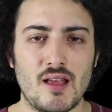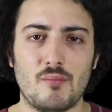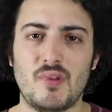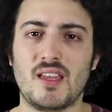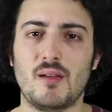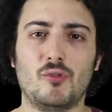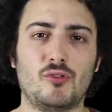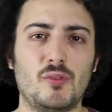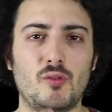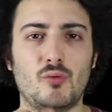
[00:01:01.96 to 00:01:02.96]
Being able
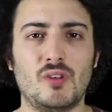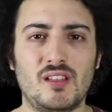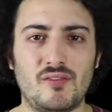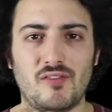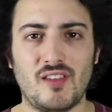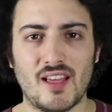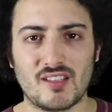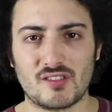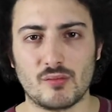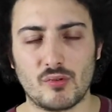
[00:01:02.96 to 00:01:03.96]
to be really
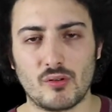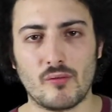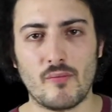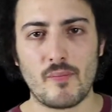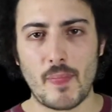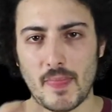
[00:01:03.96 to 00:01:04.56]
flexible